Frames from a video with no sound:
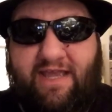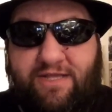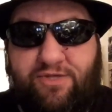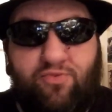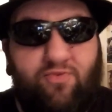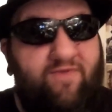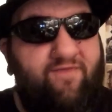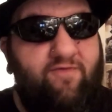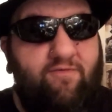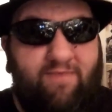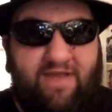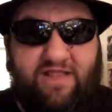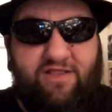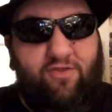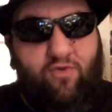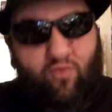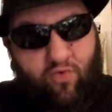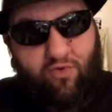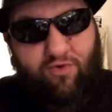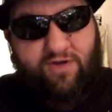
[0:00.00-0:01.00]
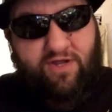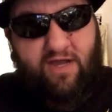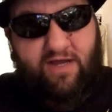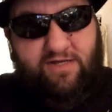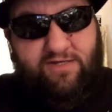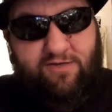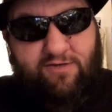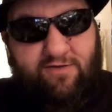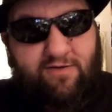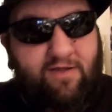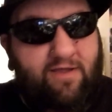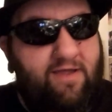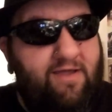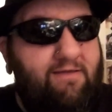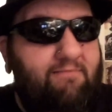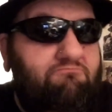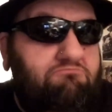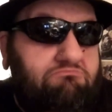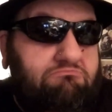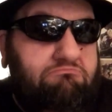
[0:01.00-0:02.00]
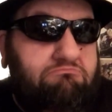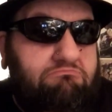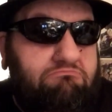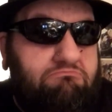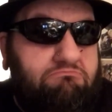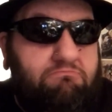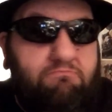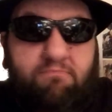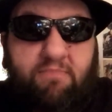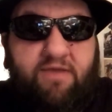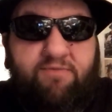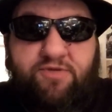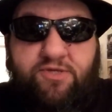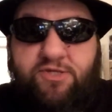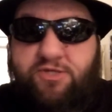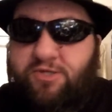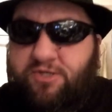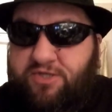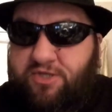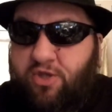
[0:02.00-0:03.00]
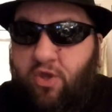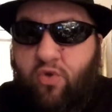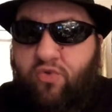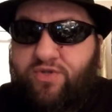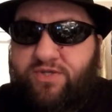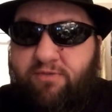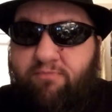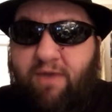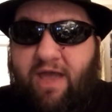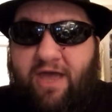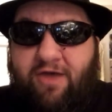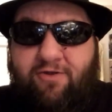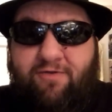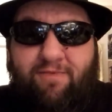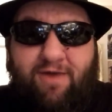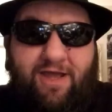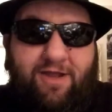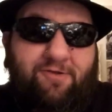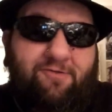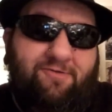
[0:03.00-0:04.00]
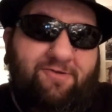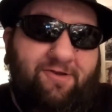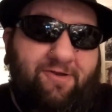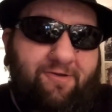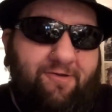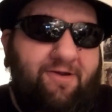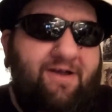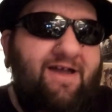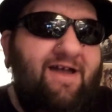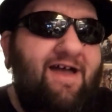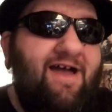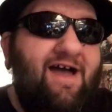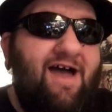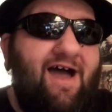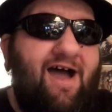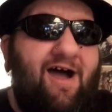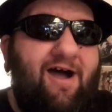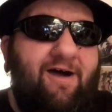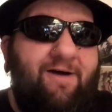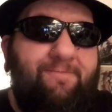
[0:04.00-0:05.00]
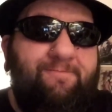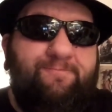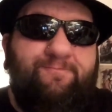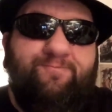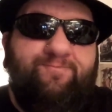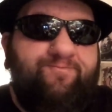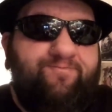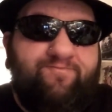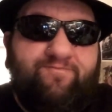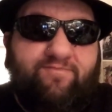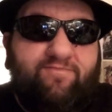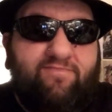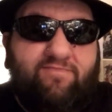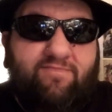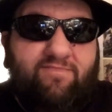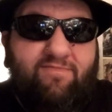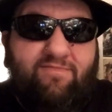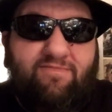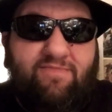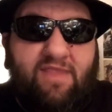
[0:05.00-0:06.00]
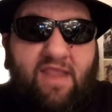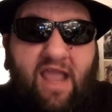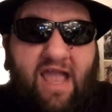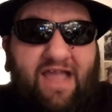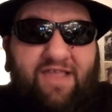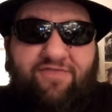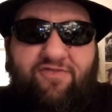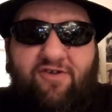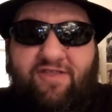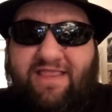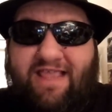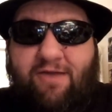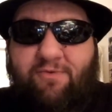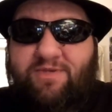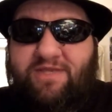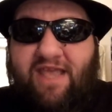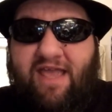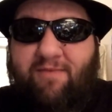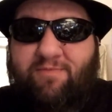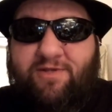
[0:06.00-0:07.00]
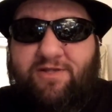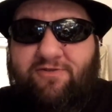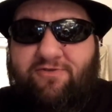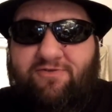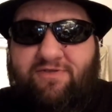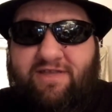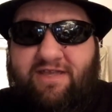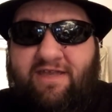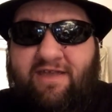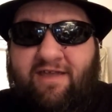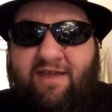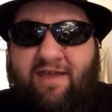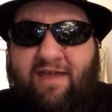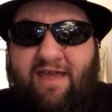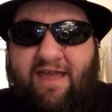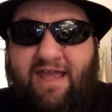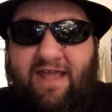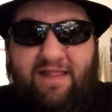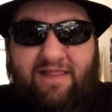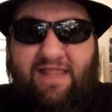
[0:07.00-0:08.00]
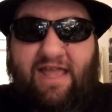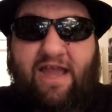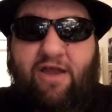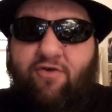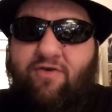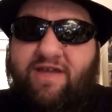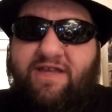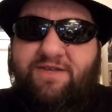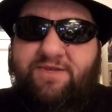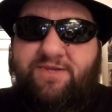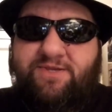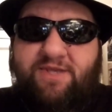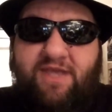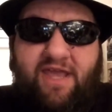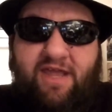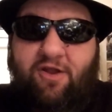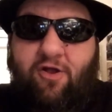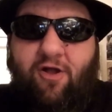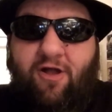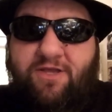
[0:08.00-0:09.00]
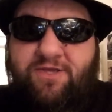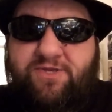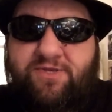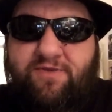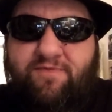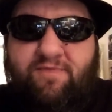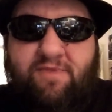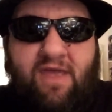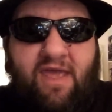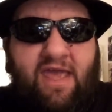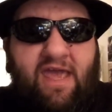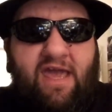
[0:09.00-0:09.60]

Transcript: Has River met the War Doctor? Maybe she just knows about him. I don't know. Um, I thought that was absolutely hilarious and awesome.